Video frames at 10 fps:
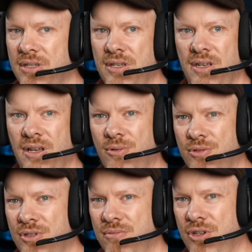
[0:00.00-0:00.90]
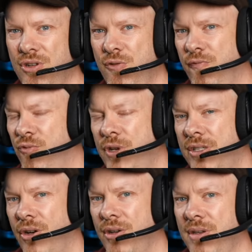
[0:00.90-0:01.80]
Uh, I'll do three
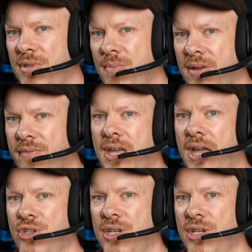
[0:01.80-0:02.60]
times magnification